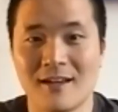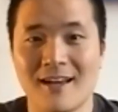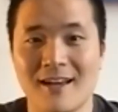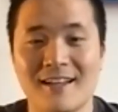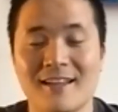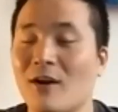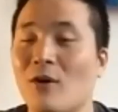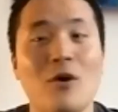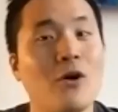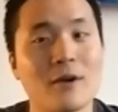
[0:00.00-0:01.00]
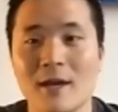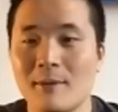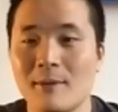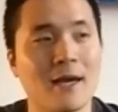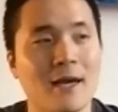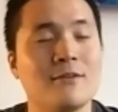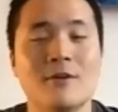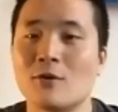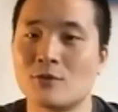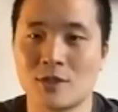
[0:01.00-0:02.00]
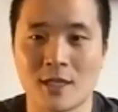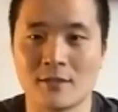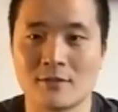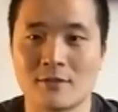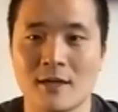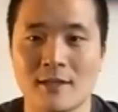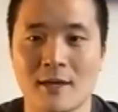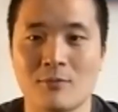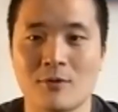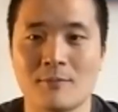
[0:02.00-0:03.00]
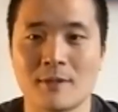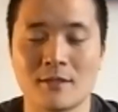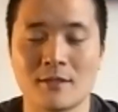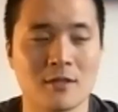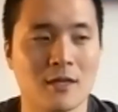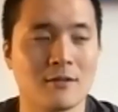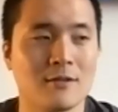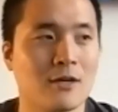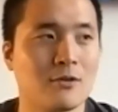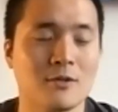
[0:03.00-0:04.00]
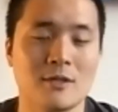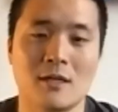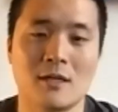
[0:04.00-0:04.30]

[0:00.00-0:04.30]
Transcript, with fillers: And then they all came and they had no chance at that point because not only,